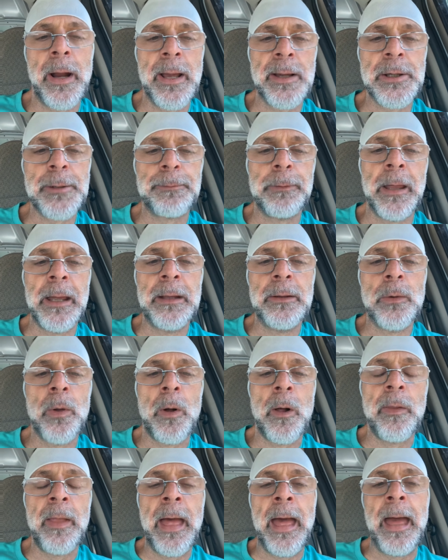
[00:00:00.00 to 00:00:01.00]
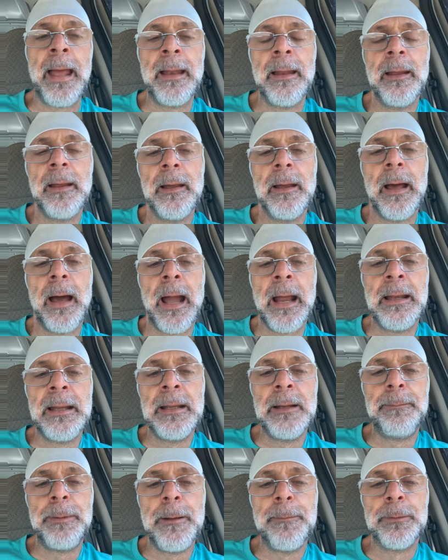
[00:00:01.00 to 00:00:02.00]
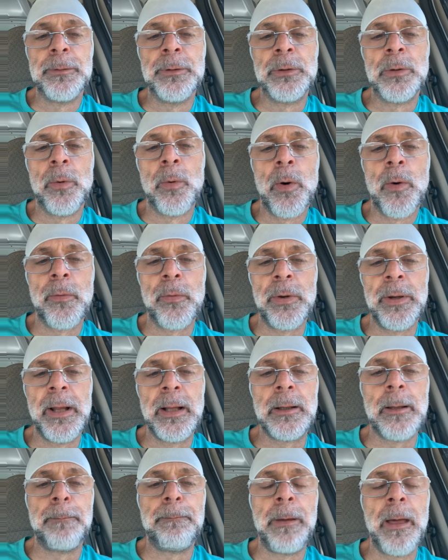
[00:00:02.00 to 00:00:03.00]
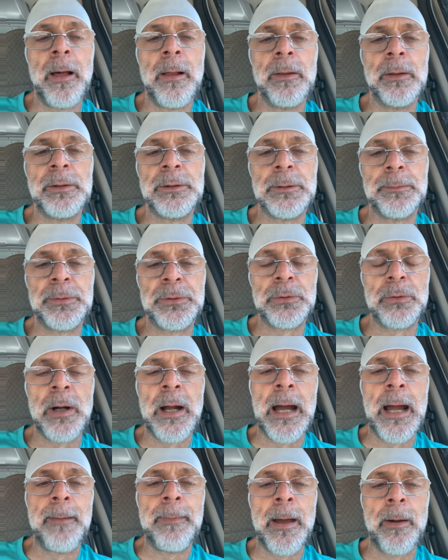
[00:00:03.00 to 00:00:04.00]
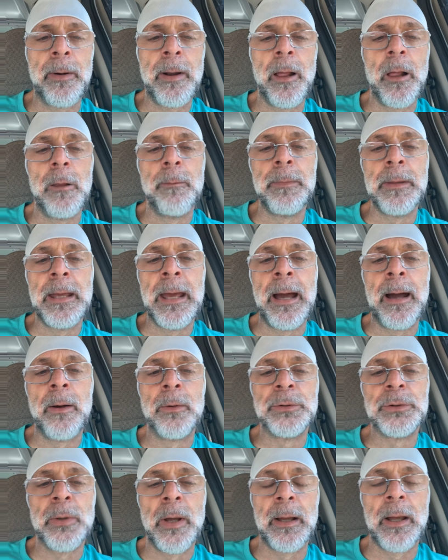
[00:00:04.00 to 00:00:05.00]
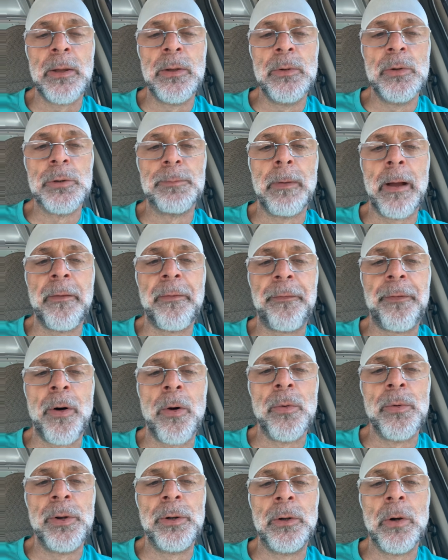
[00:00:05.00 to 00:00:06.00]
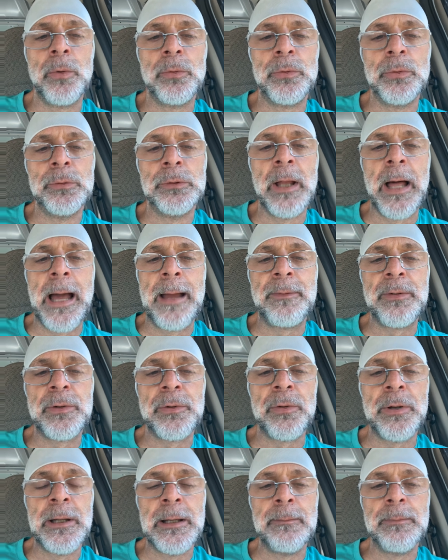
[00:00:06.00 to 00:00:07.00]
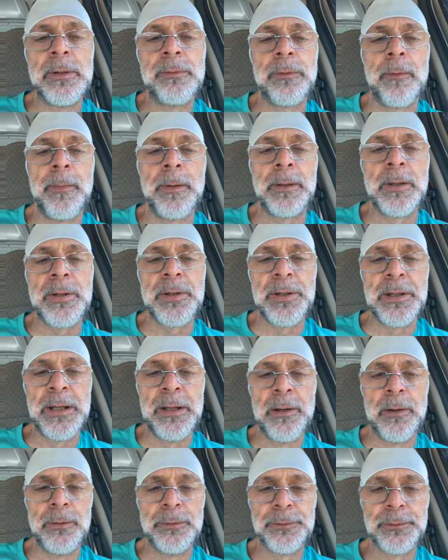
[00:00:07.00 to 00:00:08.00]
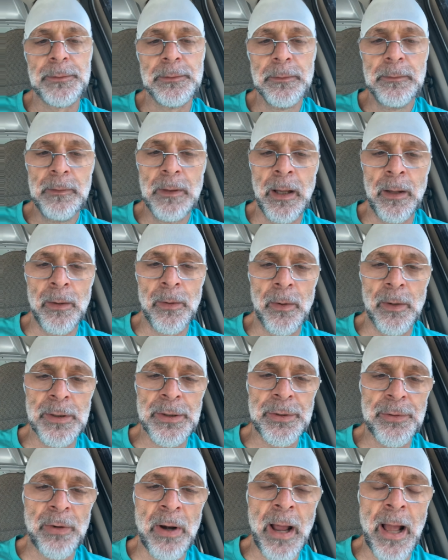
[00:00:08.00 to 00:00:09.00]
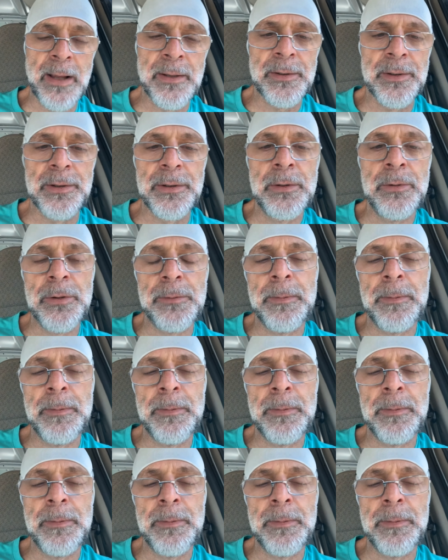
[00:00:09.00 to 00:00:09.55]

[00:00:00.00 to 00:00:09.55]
I explained all that. I need people to go over and hit the bell and subscribe. That would help me out so I can use my phone to go do live streams from the casinos and horse tracks,